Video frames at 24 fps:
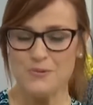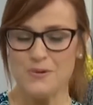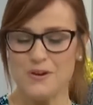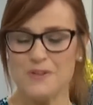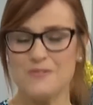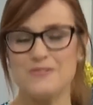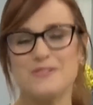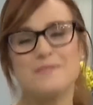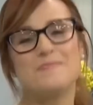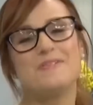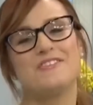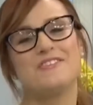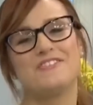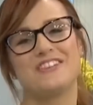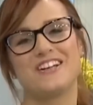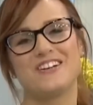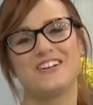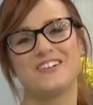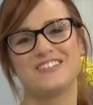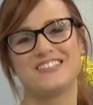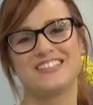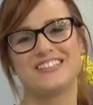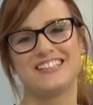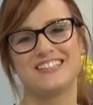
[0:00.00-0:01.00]
What we're
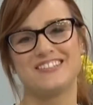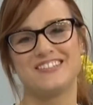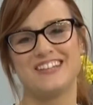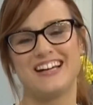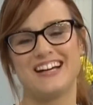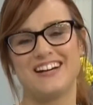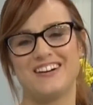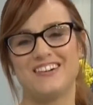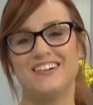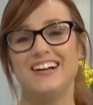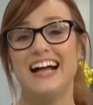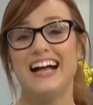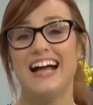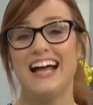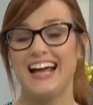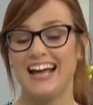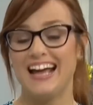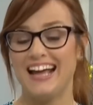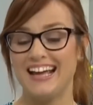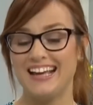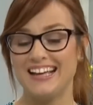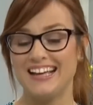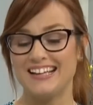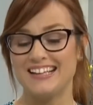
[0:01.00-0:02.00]
moving on to now
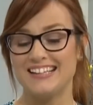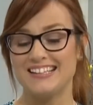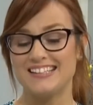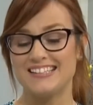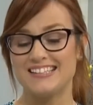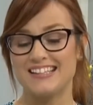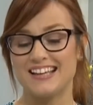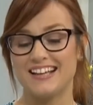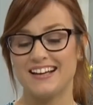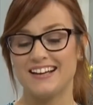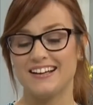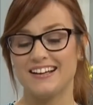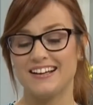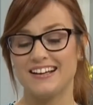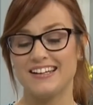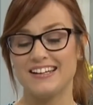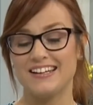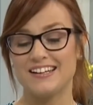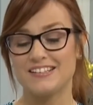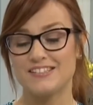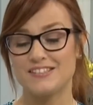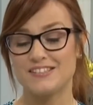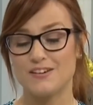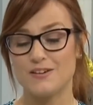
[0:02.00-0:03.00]
is
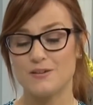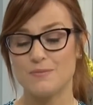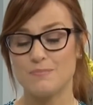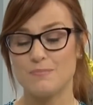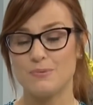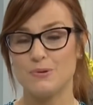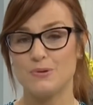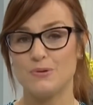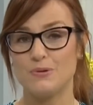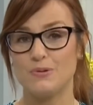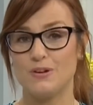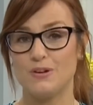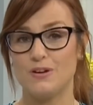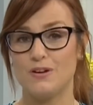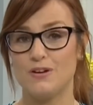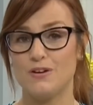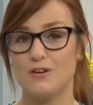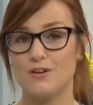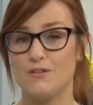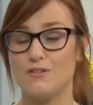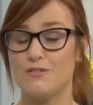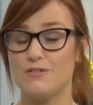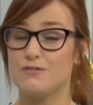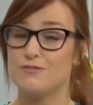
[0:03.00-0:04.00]
an example
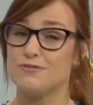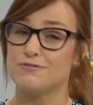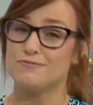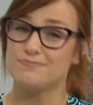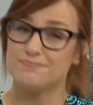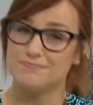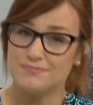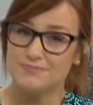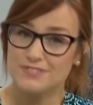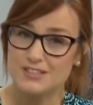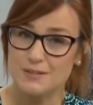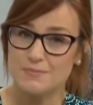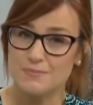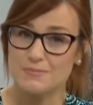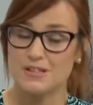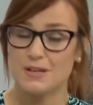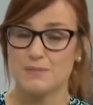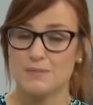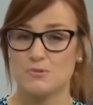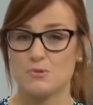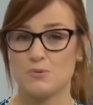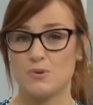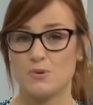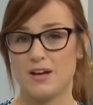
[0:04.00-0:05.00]
of
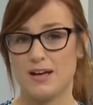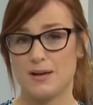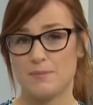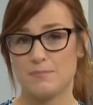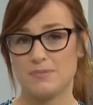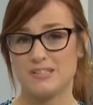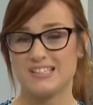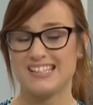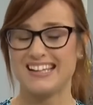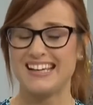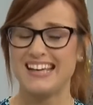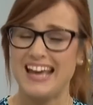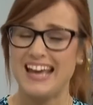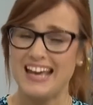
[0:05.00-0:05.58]
sometimes what happens.